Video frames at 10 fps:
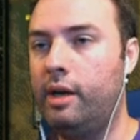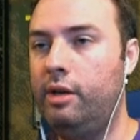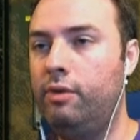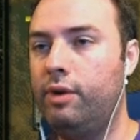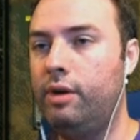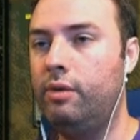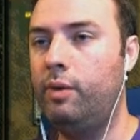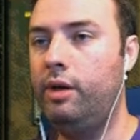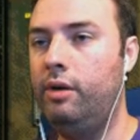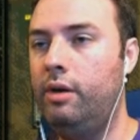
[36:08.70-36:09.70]
can I do for you?
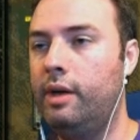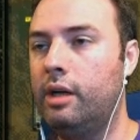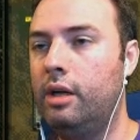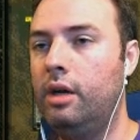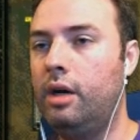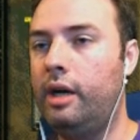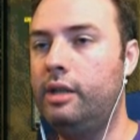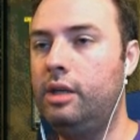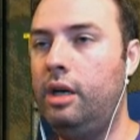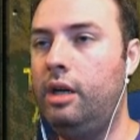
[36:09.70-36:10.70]
What are you doing? I
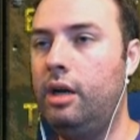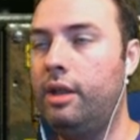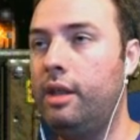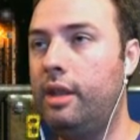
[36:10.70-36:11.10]
see. Nothing,